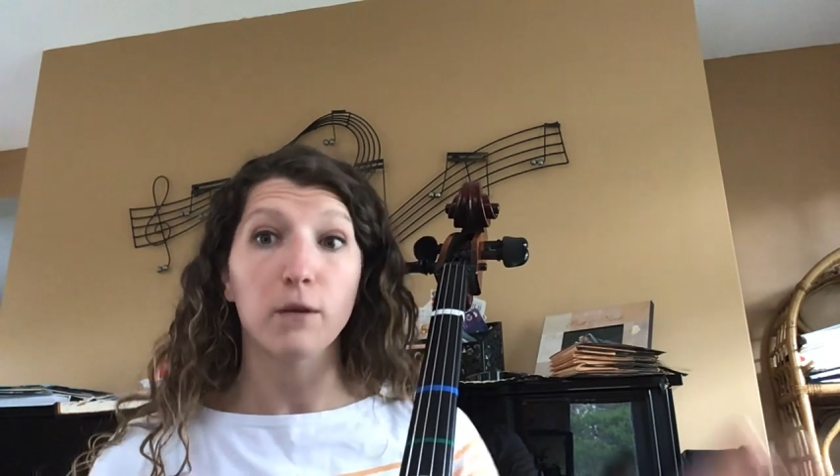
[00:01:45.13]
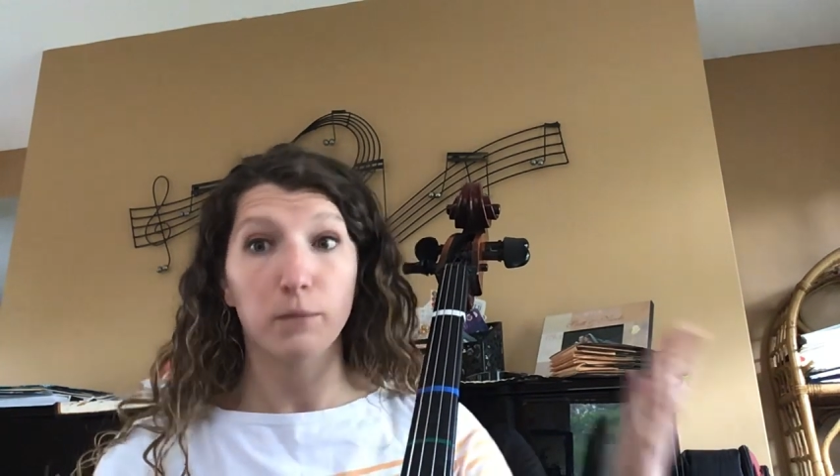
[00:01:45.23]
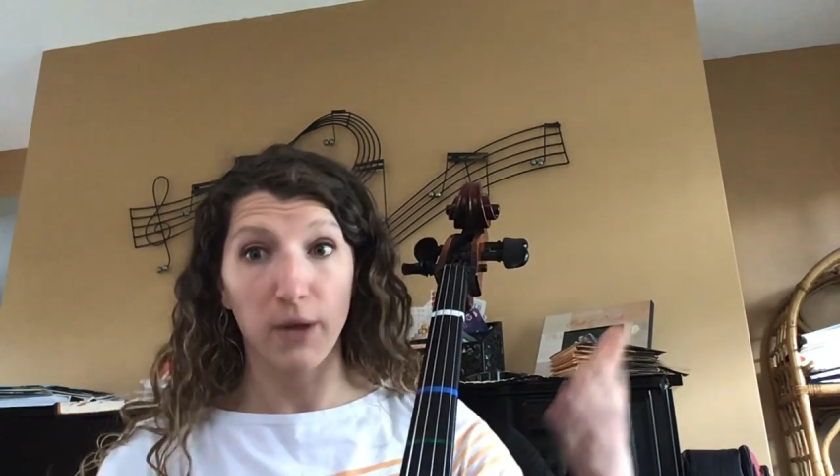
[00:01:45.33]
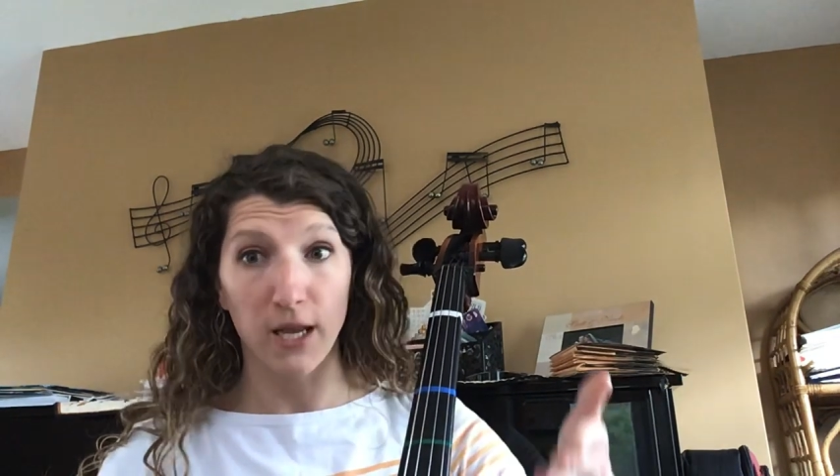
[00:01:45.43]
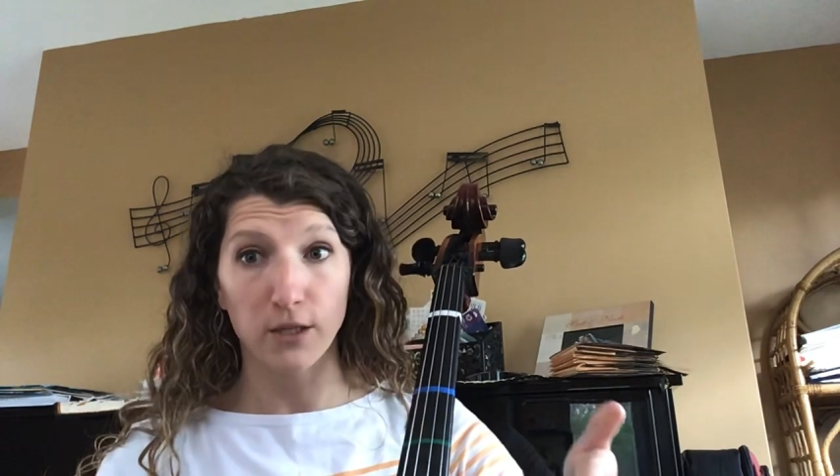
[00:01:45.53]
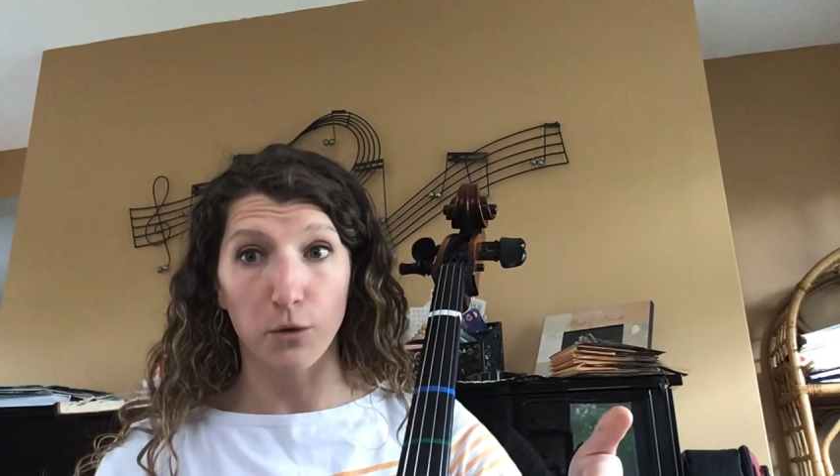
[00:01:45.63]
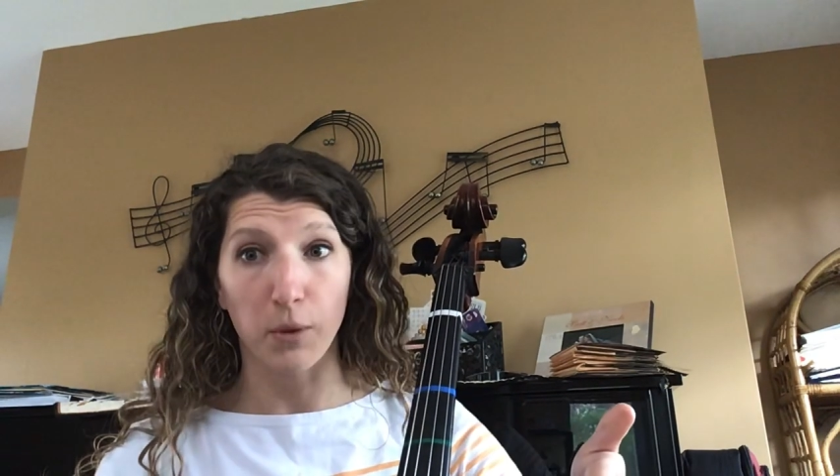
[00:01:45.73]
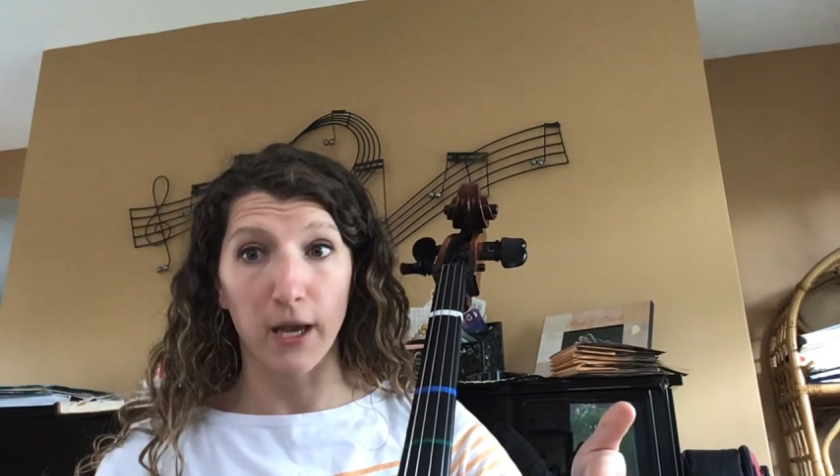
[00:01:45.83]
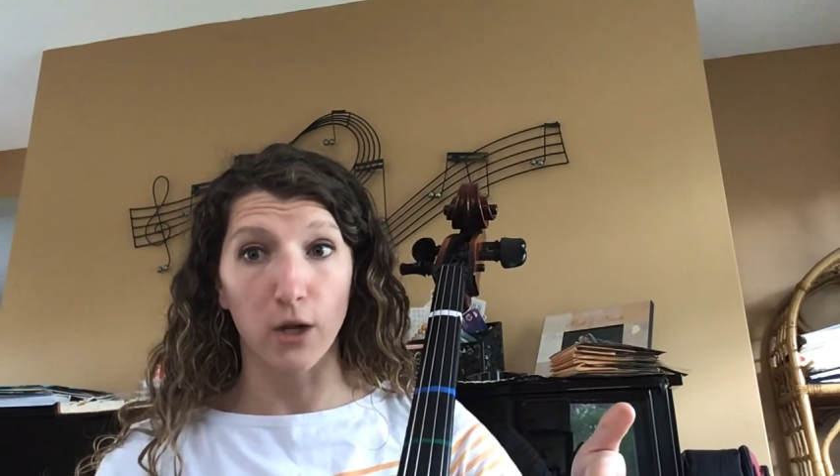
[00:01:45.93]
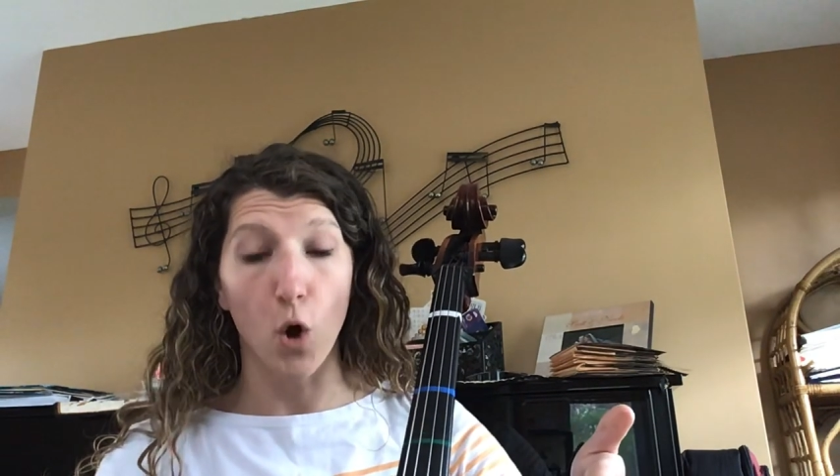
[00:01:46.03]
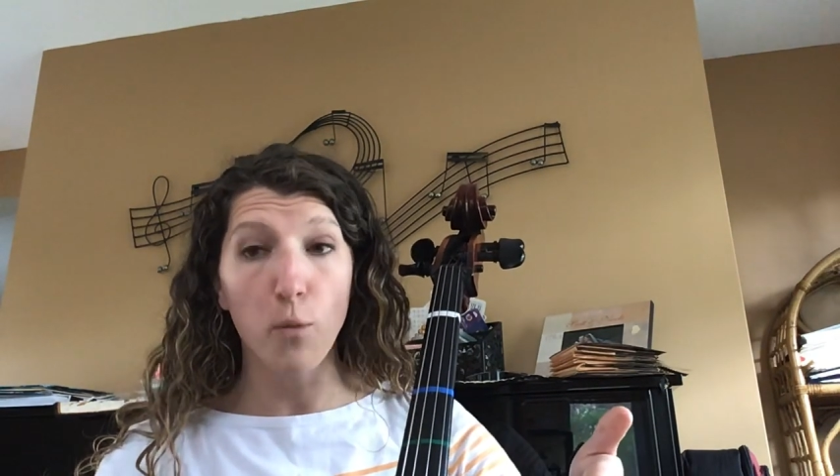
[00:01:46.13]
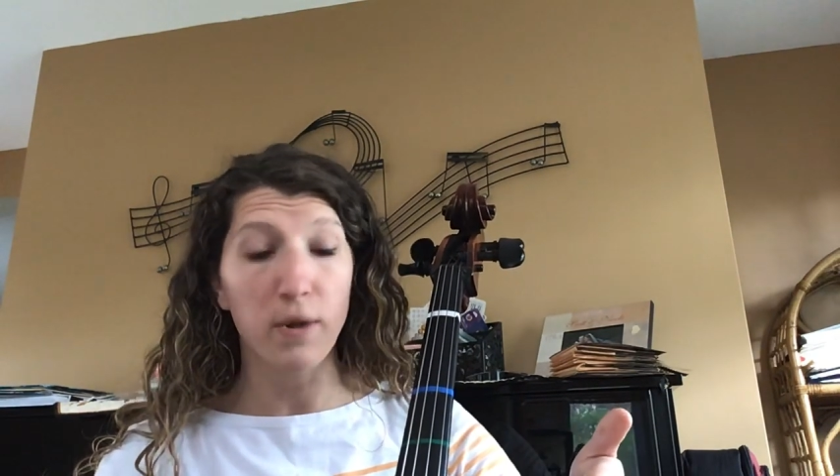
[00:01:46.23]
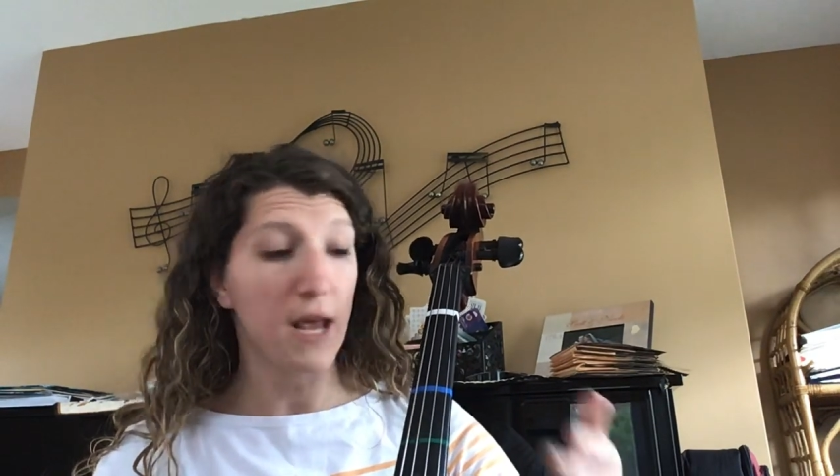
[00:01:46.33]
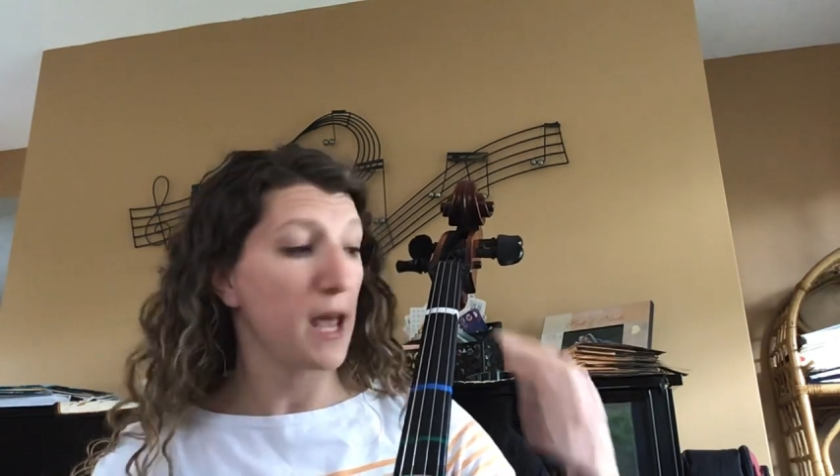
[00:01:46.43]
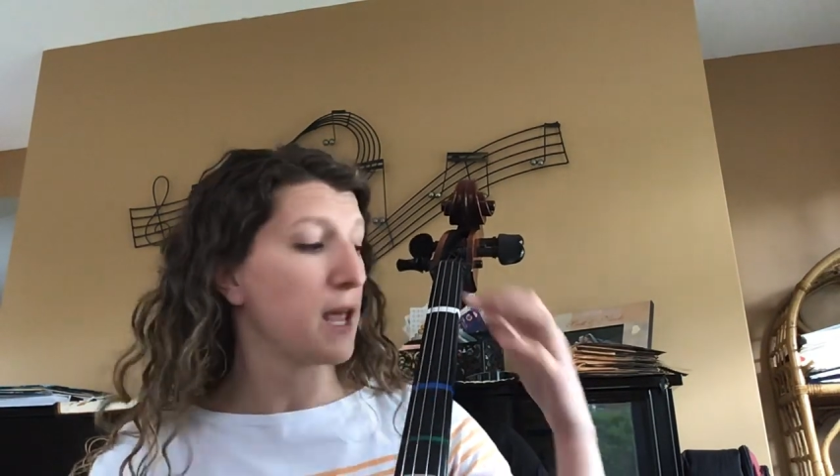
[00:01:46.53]
bass, you're playing an open
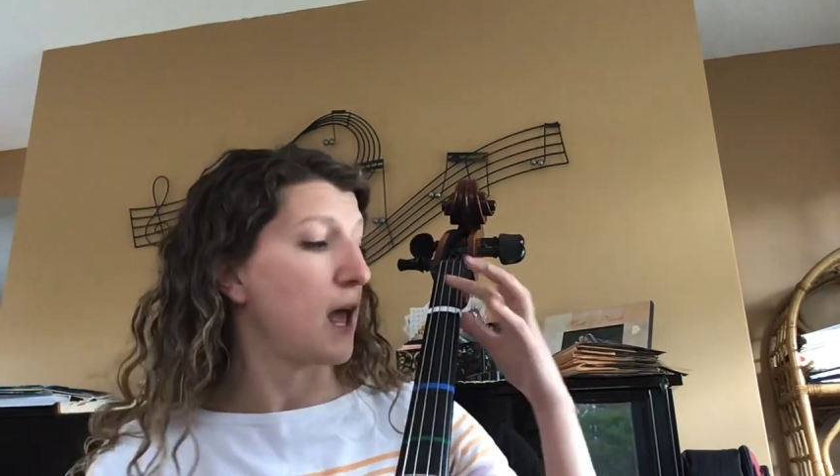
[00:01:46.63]
A,